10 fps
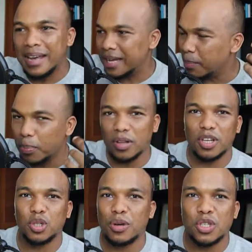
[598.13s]
he bought
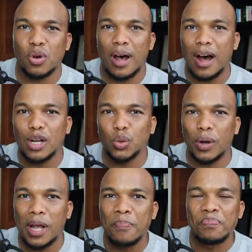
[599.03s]
the Trezor
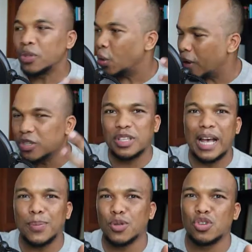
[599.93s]
hardware, went to the
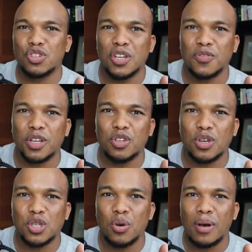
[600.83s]
App Store to search for the
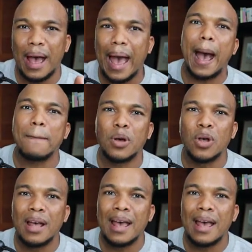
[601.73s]
Trezor app,